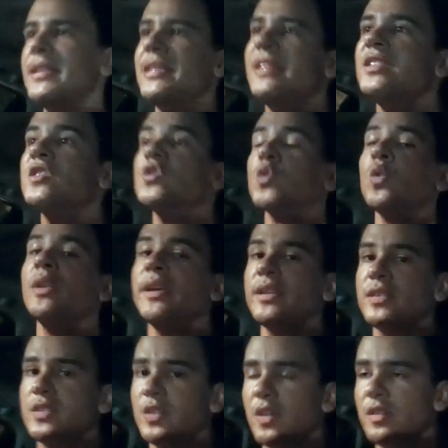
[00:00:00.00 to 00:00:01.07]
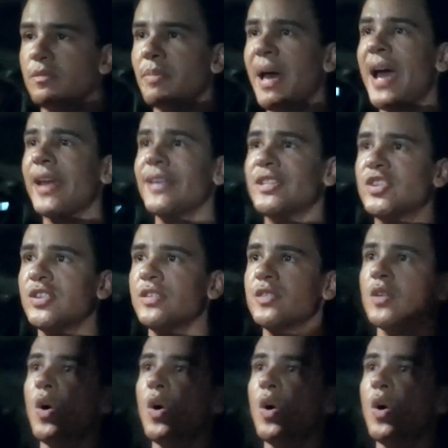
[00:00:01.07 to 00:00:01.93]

installing certain packages